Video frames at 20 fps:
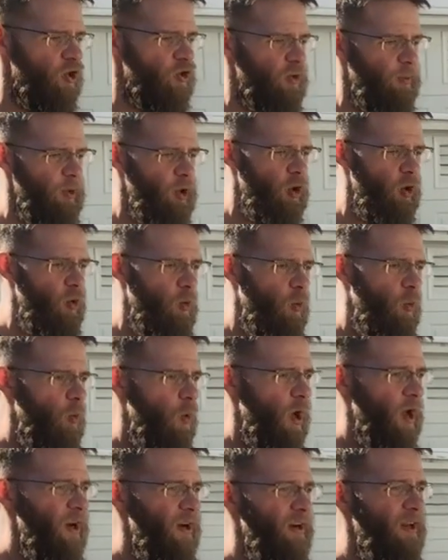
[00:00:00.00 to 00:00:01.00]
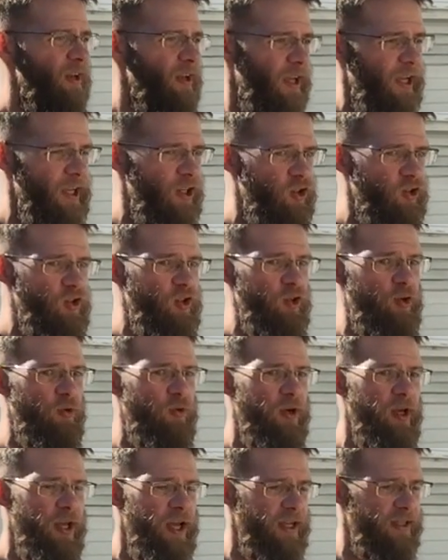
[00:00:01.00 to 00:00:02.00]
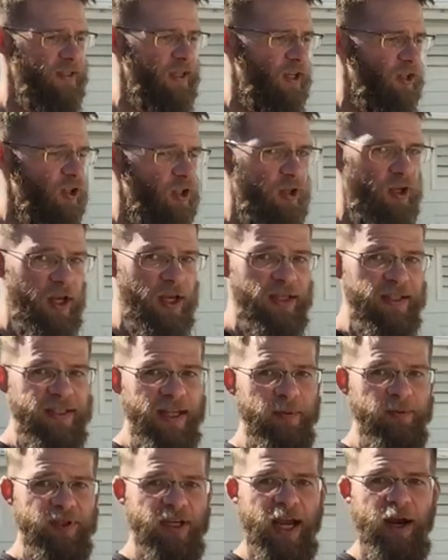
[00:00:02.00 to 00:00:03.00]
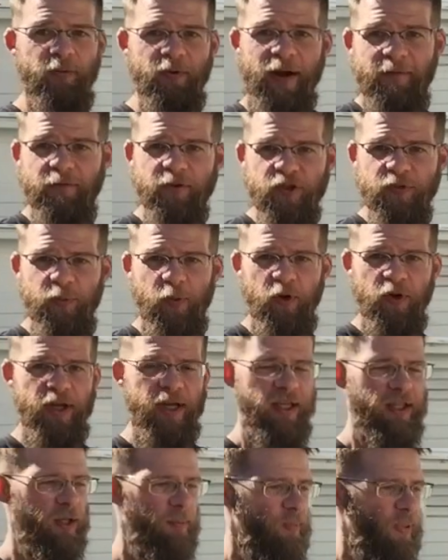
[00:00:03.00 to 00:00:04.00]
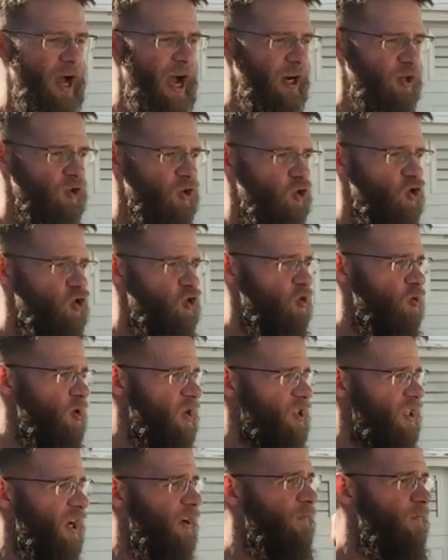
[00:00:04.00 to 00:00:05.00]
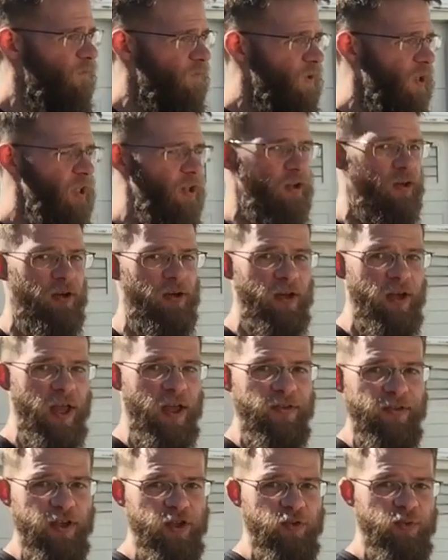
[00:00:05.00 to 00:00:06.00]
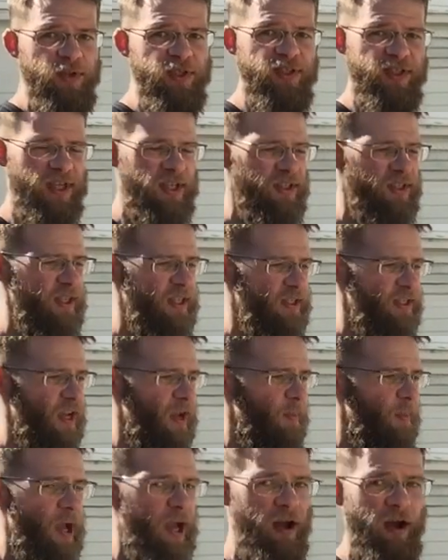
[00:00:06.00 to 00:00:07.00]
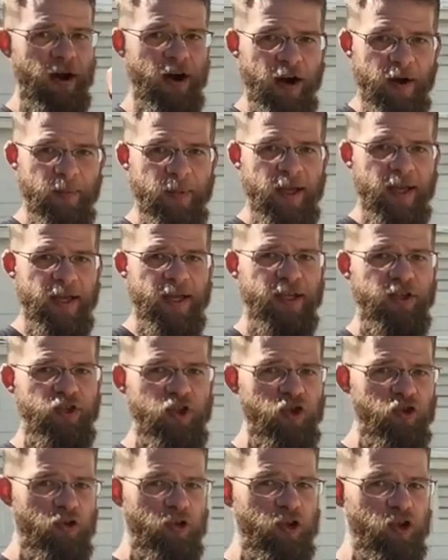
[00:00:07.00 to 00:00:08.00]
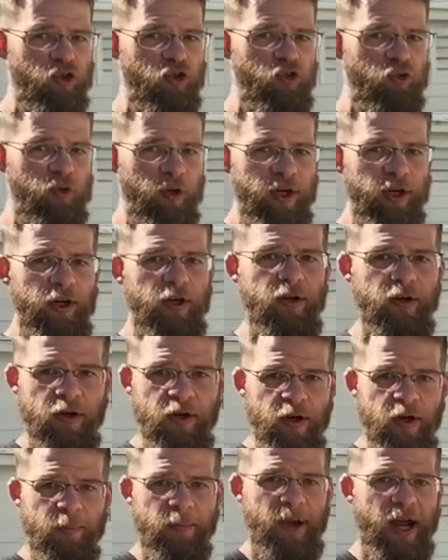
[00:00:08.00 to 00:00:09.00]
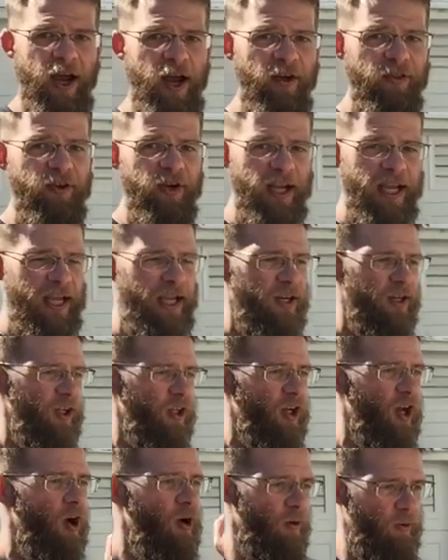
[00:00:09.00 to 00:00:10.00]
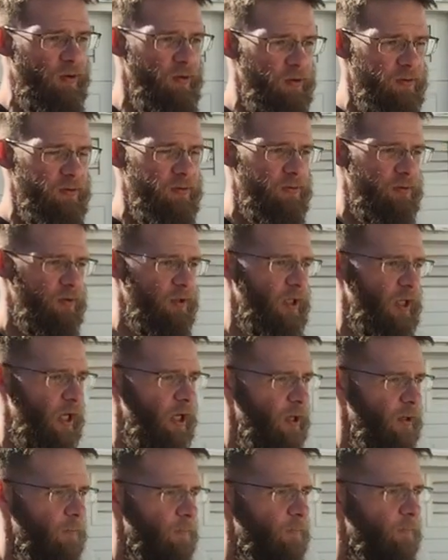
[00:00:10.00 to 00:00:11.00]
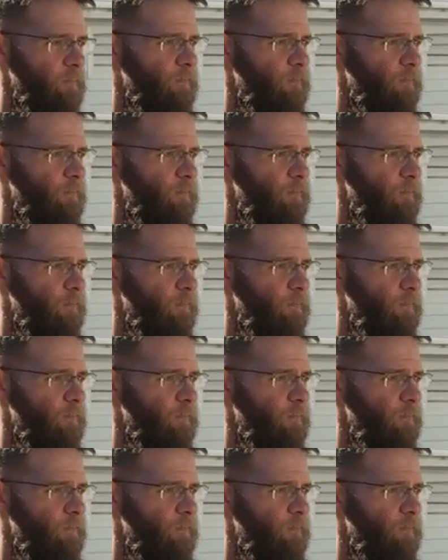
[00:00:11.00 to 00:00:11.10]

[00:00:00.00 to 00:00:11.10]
So I'm going to go 1 and 2. Essentially establish a high reference point and then pock. So as soon as I feel this resistance on my arm, it's just going to trigger my other hand to go. Okay?